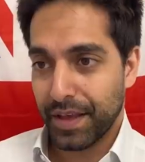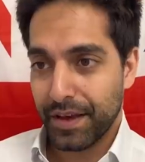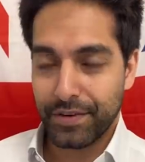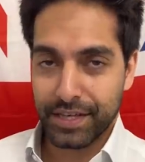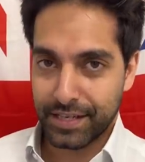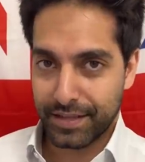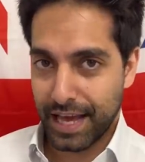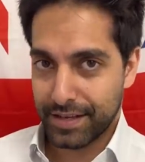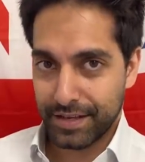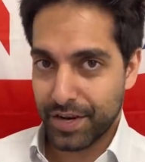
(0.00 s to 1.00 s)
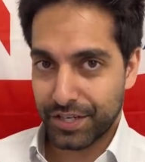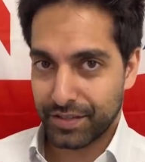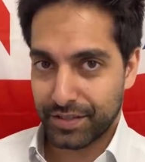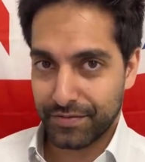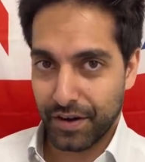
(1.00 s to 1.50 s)
Firstly, that
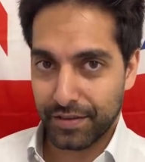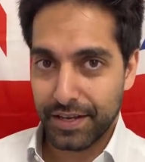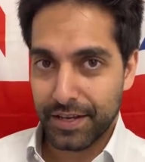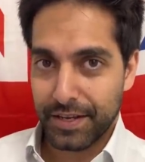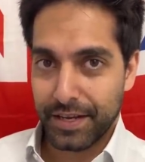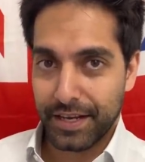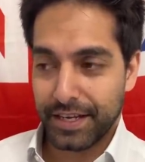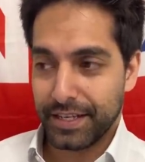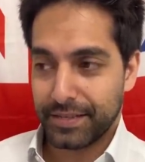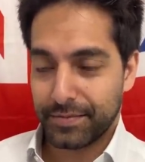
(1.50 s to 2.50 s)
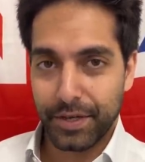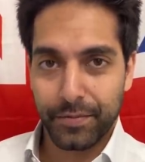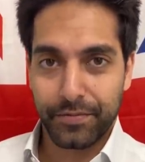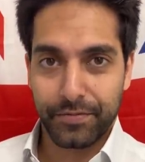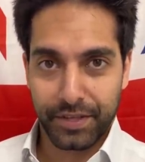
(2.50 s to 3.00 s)
emergency fund is, you know,
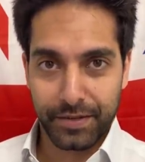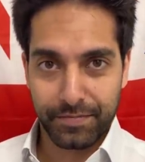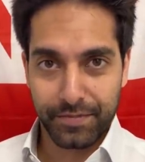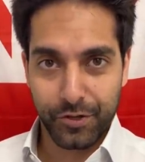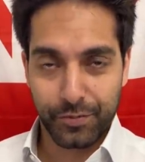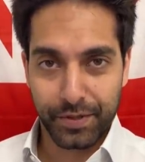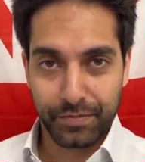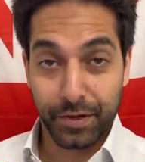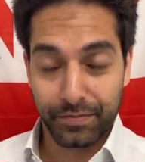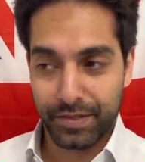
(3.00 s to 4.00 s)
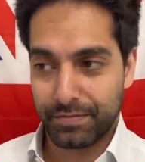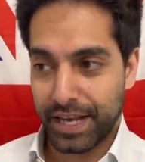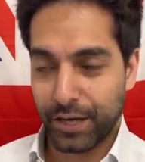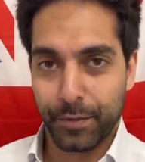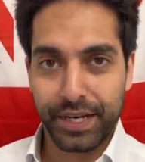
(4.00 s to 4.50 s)
for the European, well, the
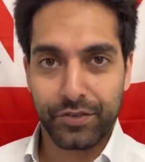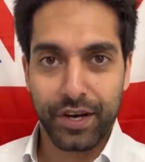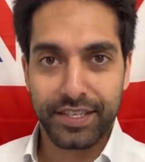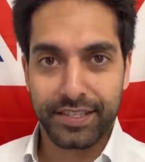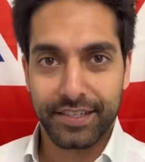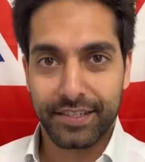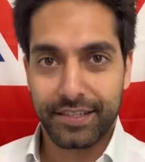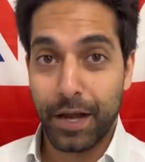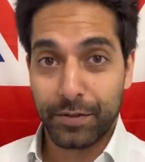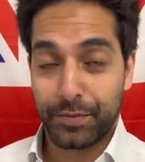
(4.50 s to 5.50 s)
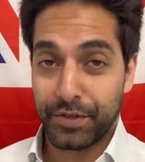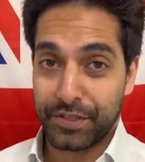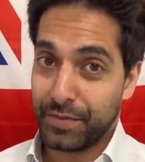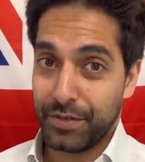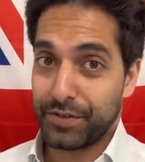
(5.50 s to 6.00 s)
economic crisis, that was supposed
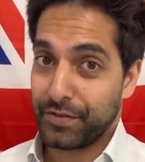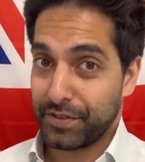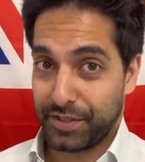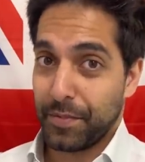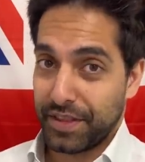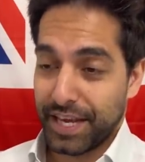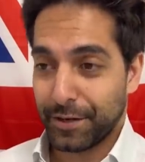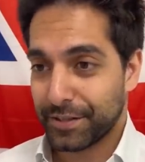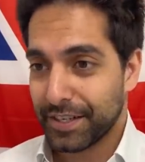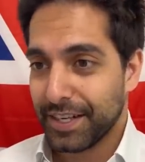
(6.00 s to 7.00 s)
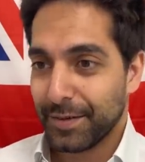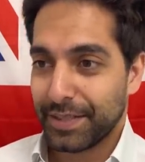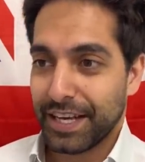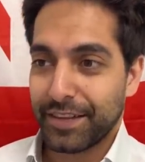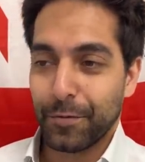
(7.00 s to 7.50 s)
to be used for something else.
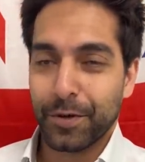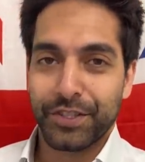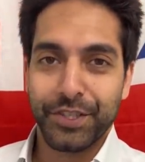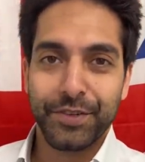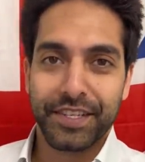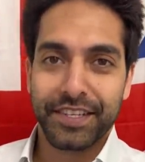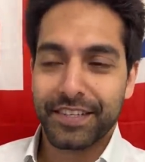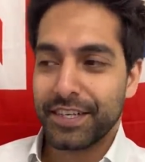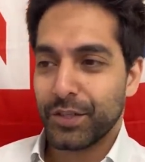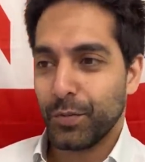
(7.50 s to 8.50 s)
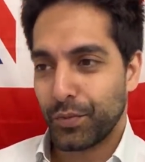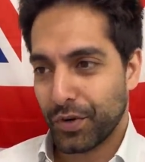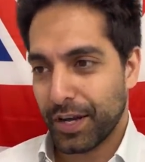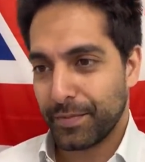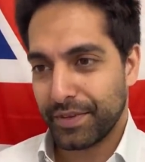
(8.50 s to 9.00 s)
But now they want to use it to
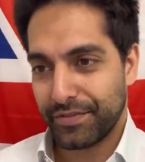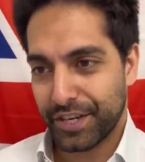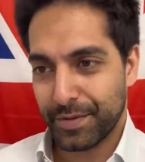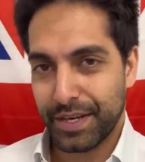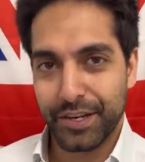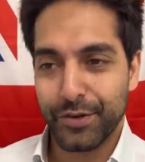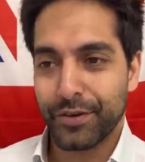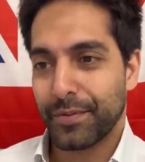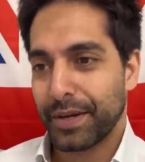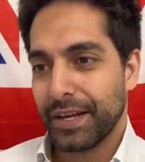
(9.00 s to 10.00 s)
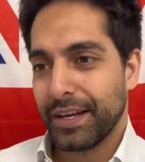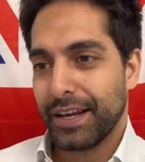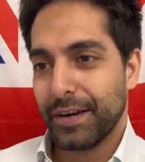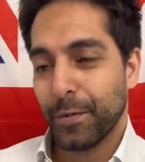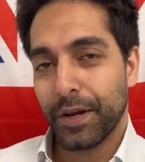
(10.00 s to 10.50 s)
bribe the fishermen in Europe.
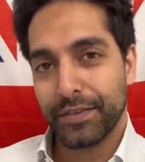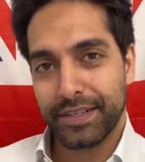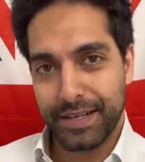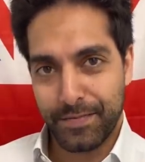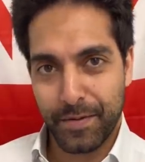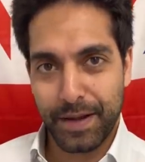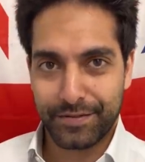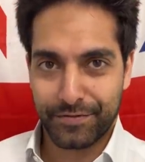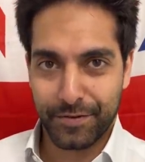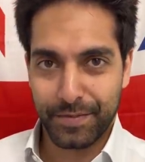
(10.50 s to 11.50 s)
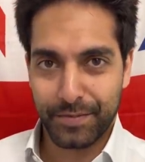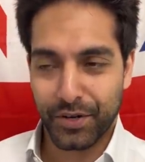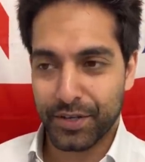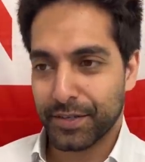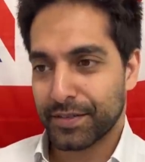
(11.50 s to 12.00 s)
One of the diplomats from
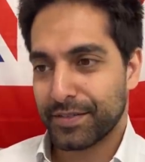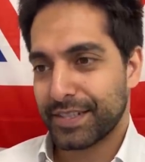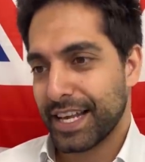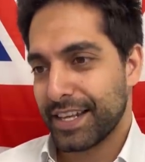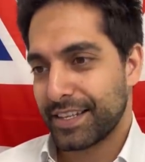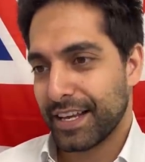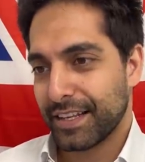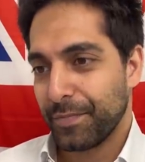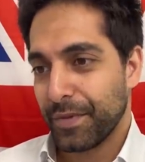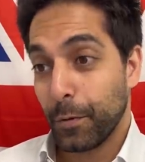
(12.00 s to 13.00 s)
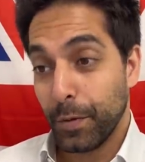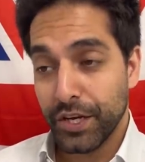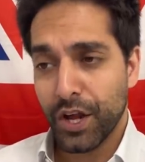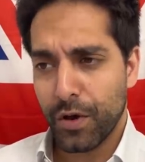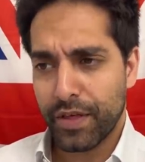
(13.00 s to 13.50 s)
Brussels has said that we
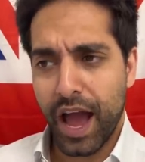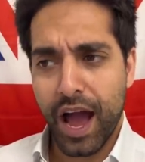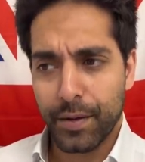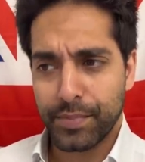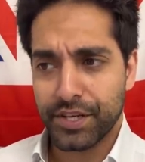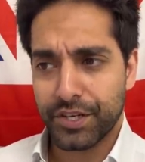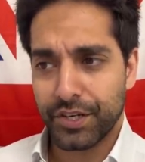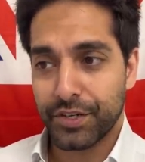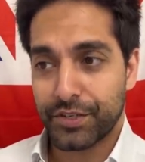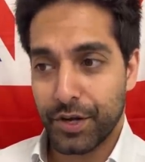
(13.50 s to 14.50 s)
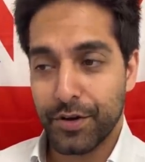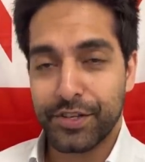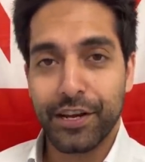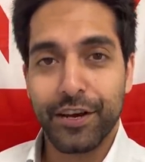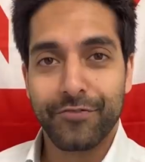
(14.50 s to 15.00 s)
know that our position is
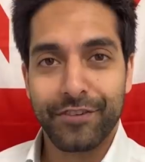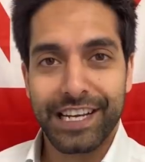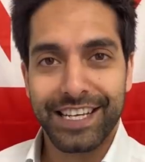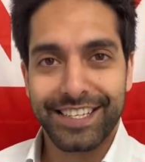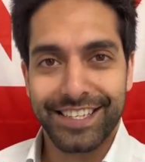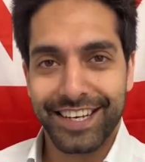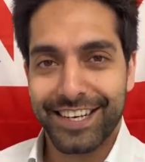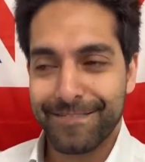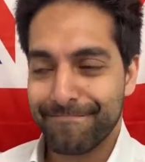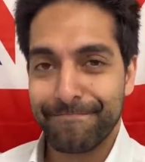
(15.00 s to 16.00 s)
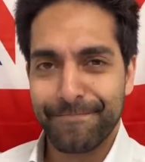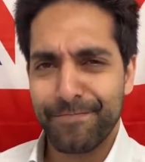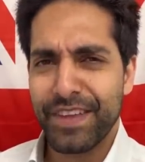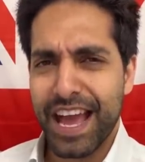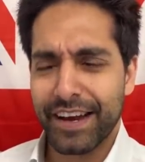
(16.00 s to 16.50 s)
totally unrealistic.
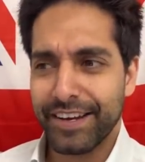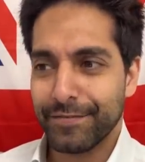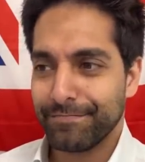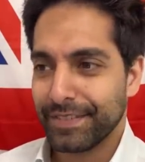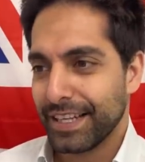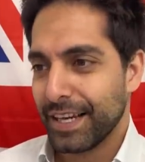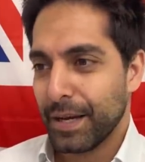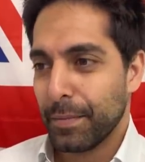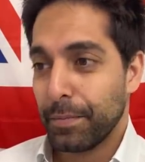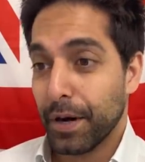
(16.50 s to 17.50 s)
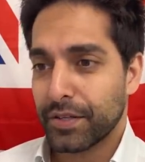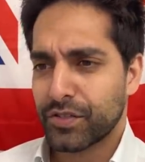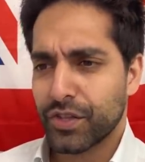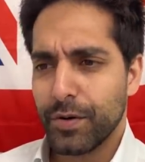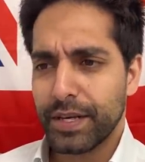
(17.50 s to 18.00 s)
Yeah, I know. But
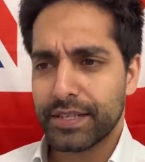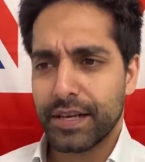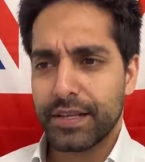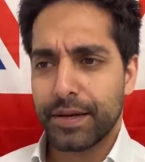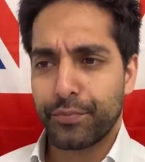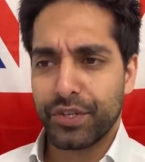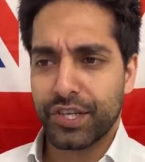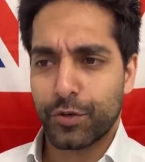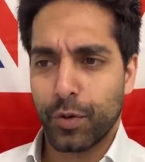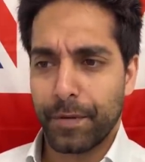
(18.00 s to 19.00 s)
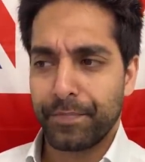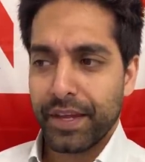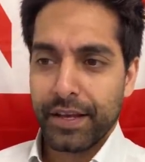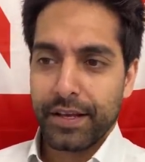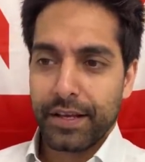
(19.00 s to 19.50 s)
so is the British one.
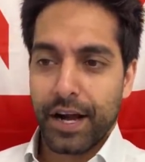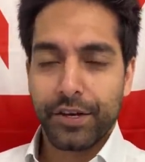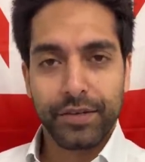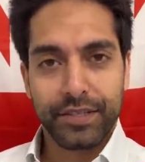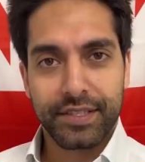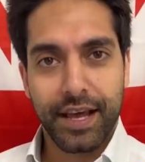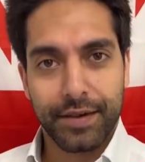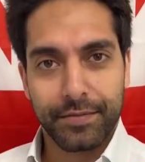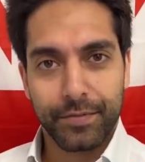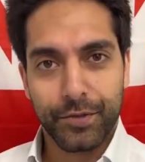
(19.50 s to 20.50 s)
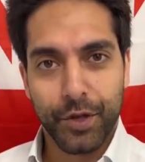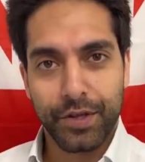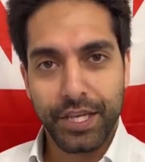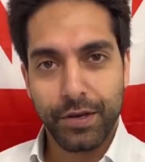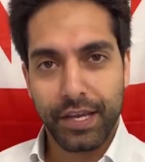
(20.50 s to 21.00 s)
I don't understand. So
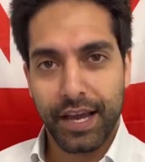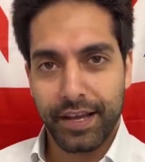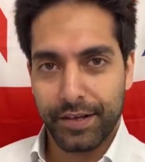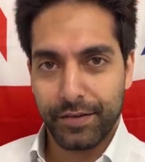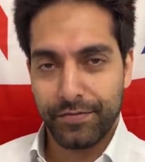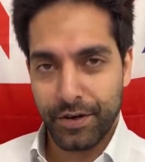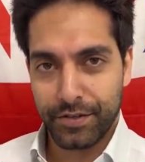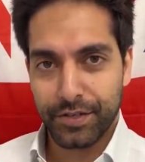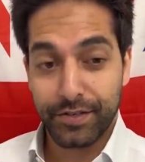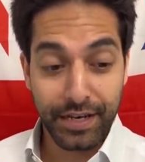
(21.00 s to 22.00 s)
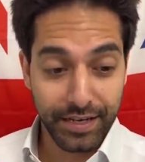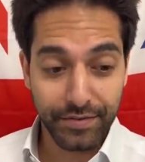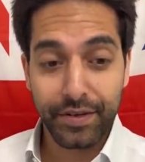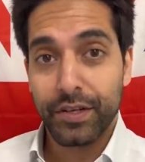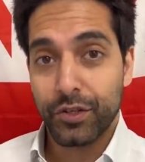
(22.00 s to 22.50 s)
the UK voted to
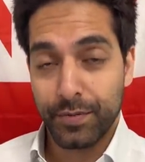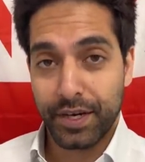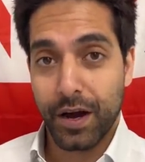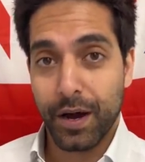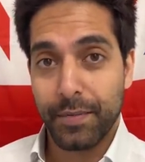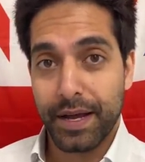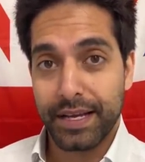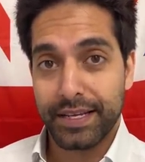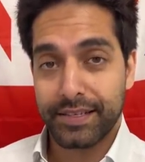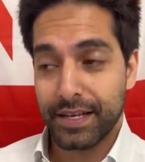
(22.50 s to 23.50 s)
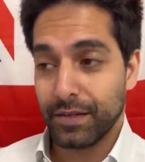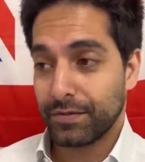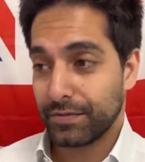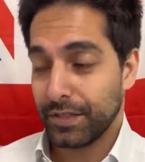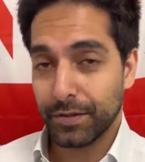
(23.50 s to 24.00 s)
leave, to become a
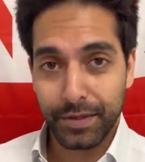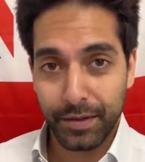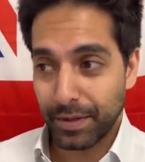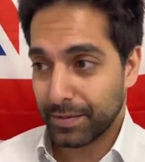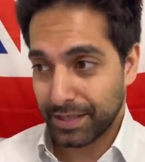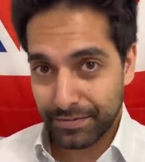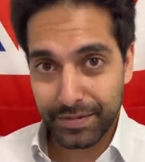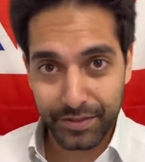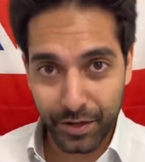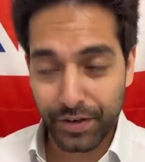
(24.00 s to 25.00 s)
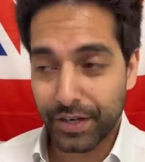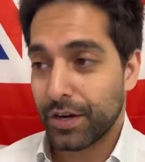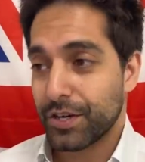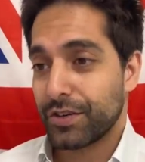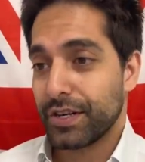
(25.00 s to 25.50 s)
self, you know, obviously sovereign
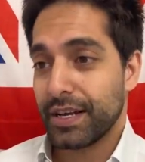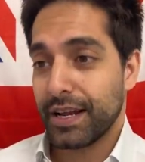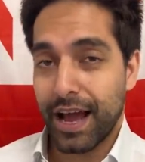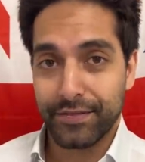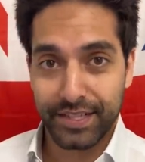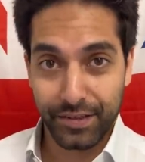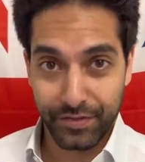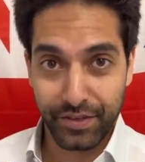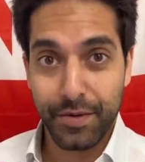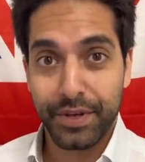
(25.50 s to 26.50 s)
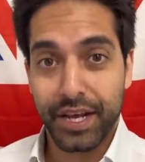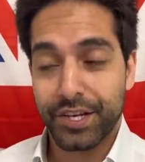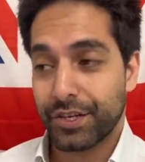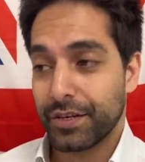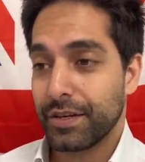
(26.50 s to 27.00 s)
country and have
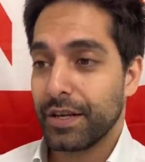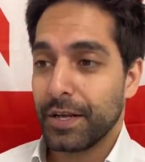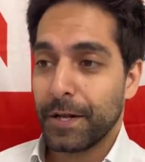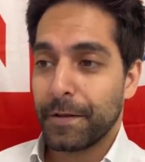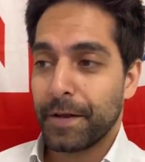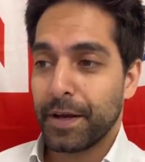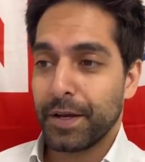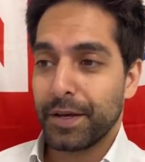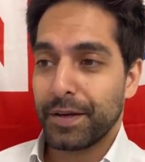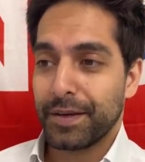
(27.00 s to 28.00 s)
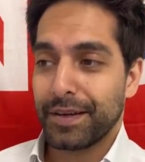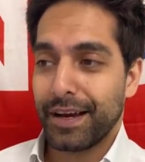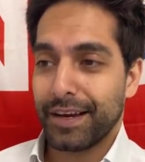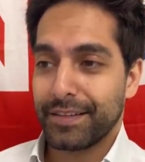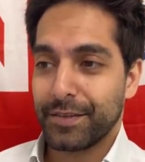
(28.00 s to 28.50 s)
self-determination
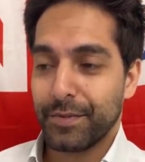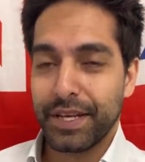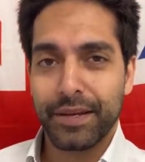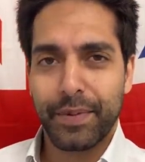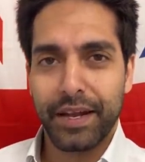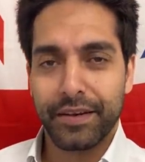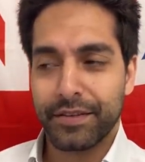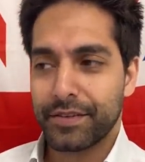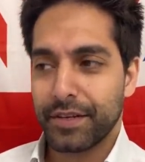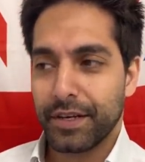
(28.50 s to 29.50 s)
and to be independent.